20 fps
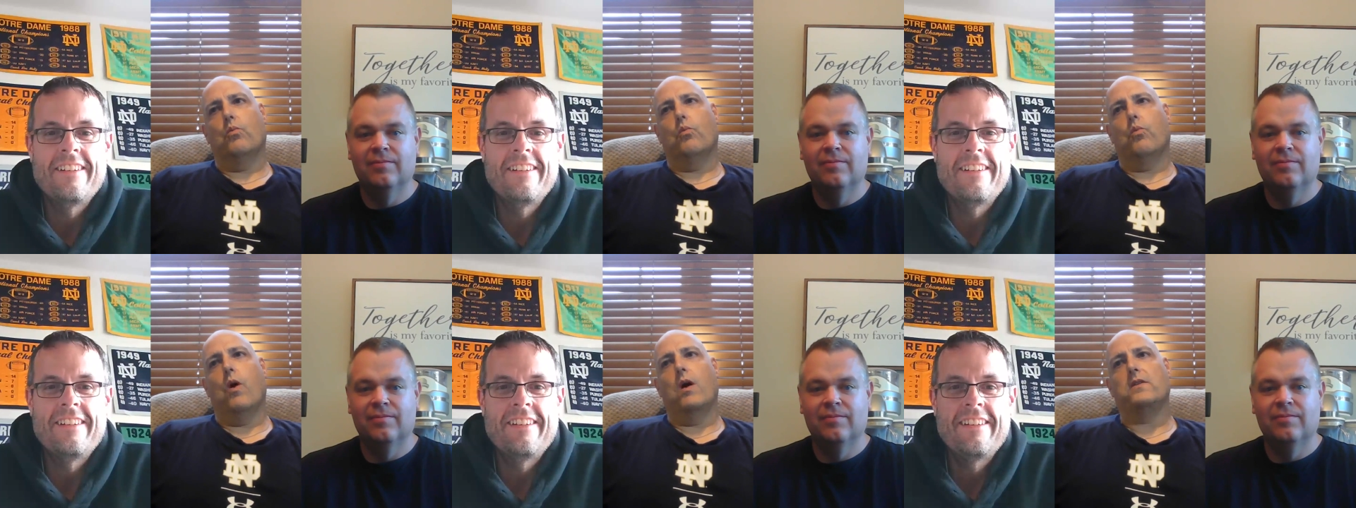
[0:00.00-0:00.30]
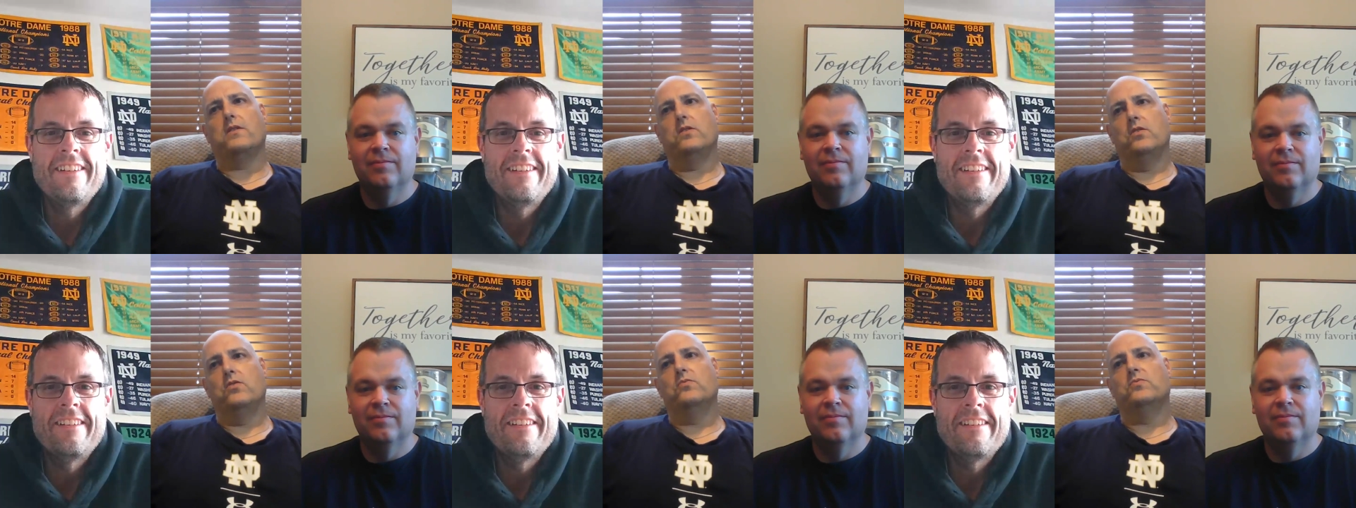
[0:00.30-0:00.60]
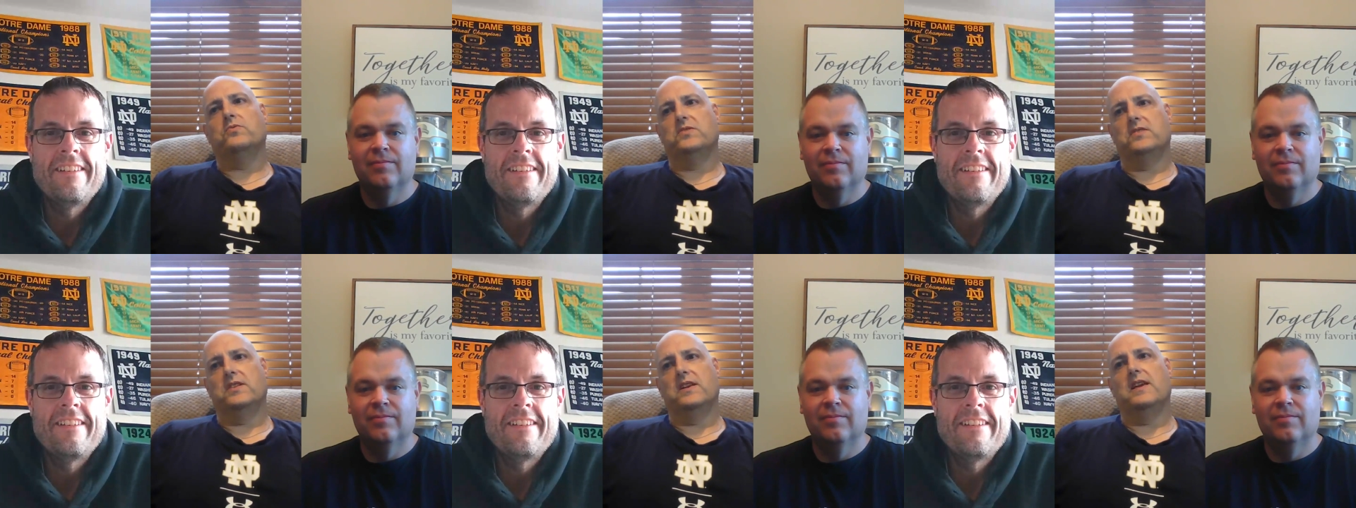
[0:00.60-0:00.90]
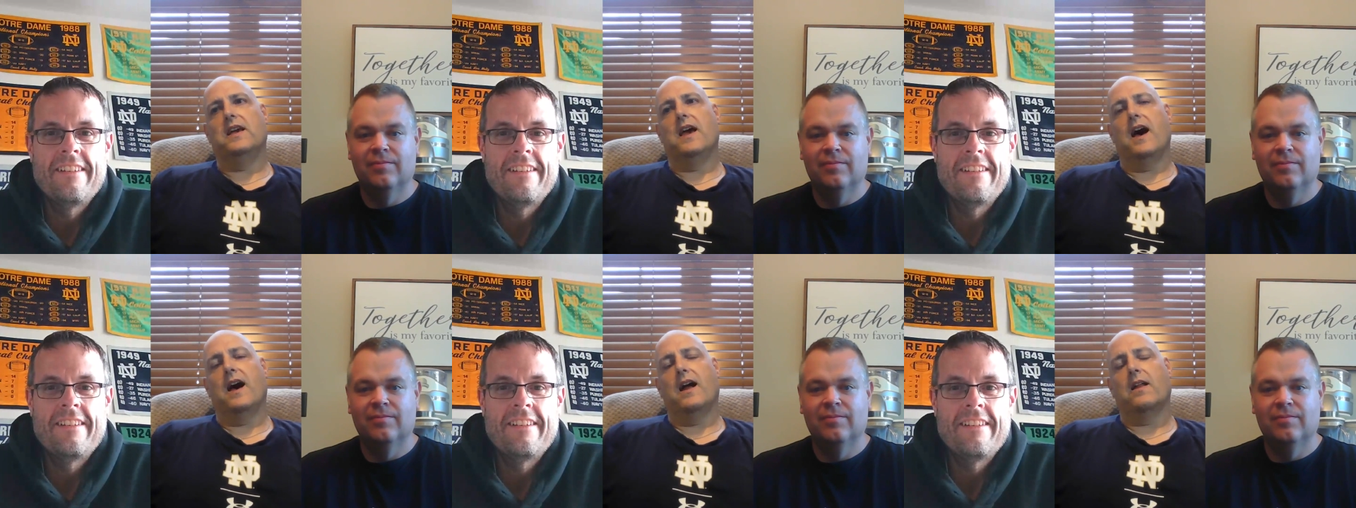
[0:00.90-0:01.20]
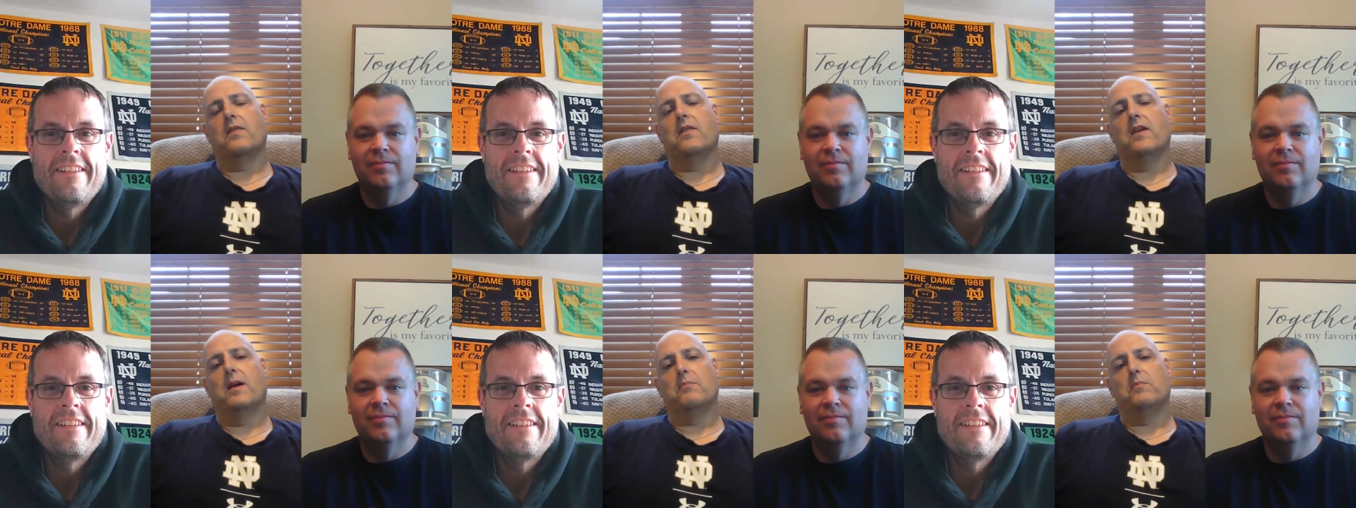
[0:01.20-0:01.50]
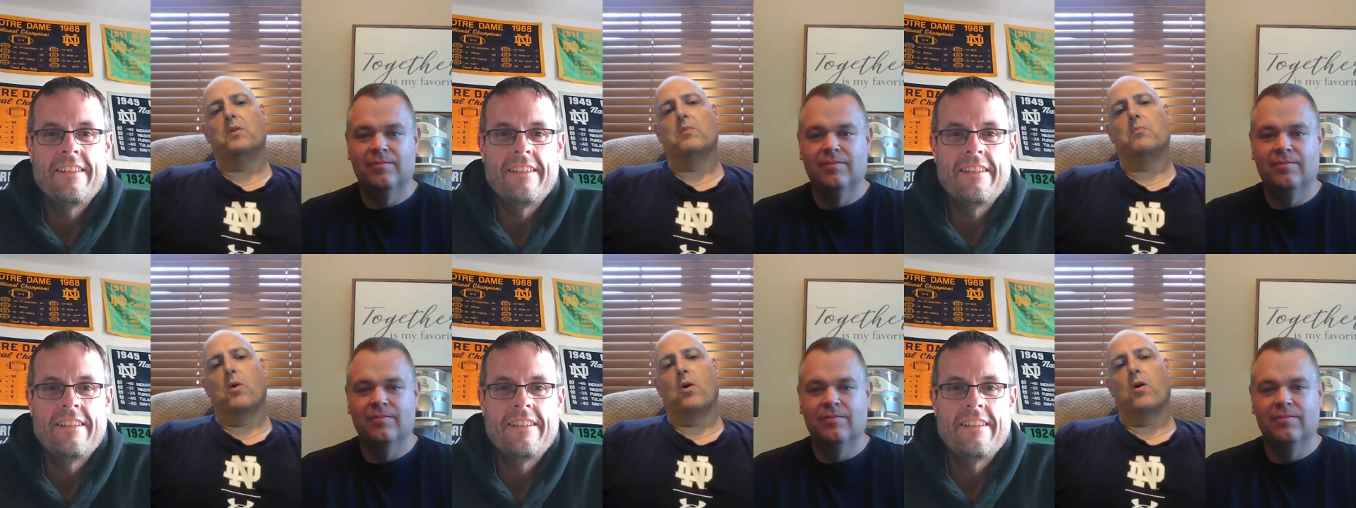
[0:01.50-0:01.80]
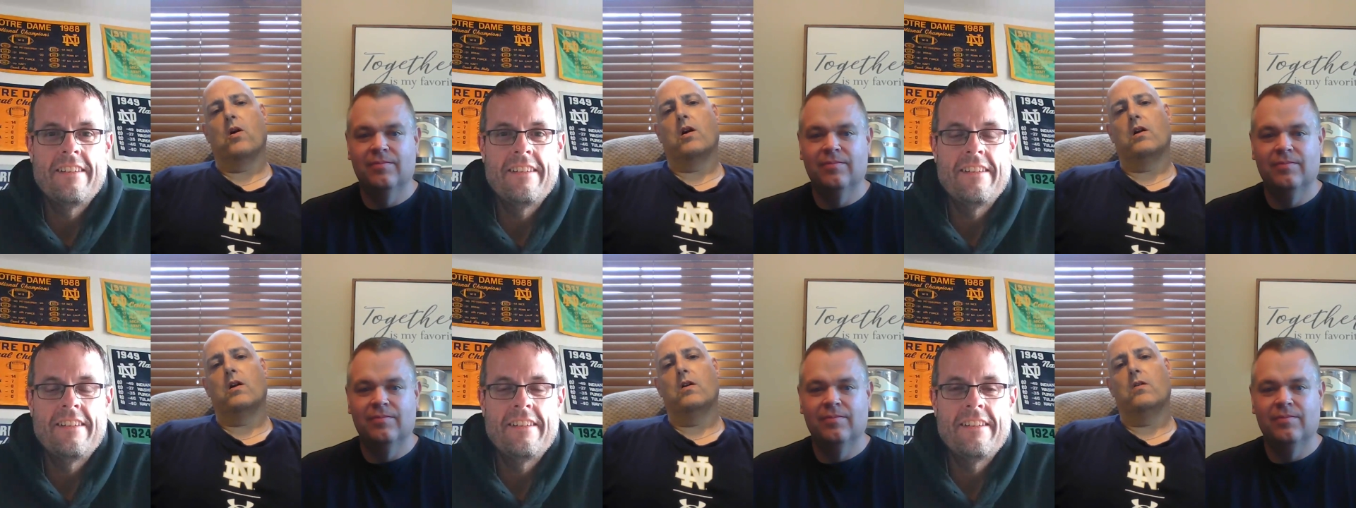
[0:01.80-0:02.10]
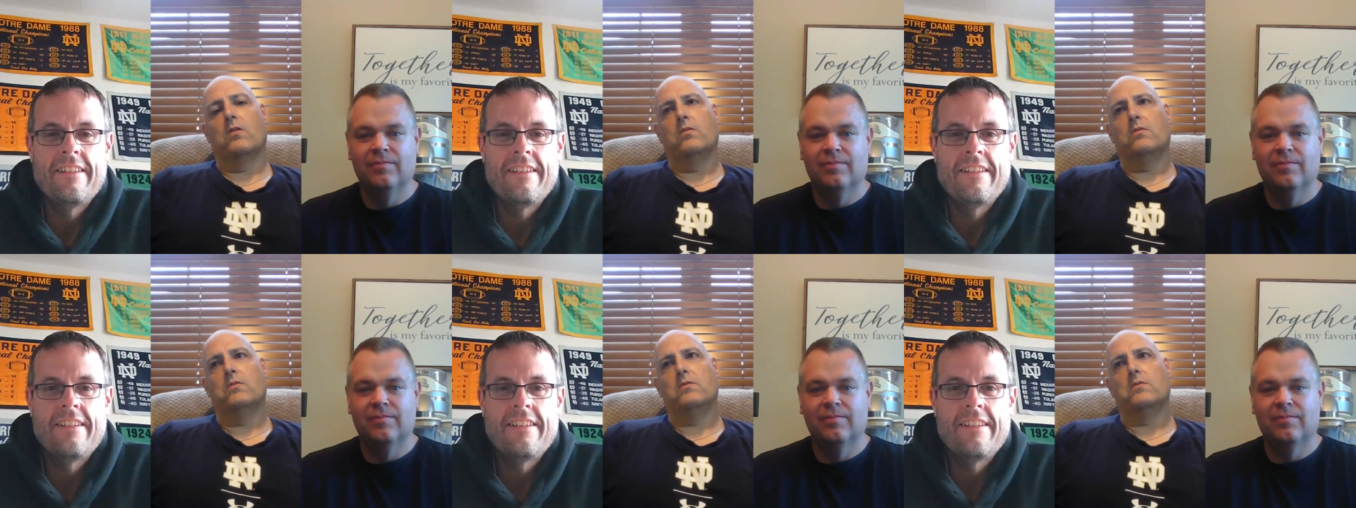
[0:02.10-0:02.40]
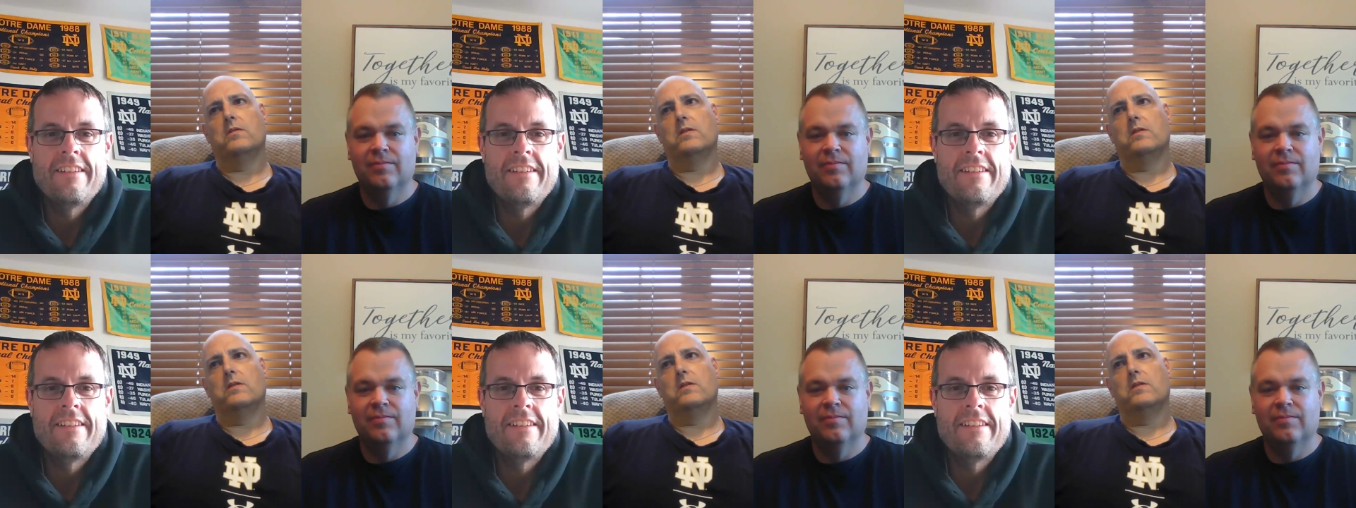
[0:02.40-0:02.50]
Speaker 1: what you see out of them tomorrow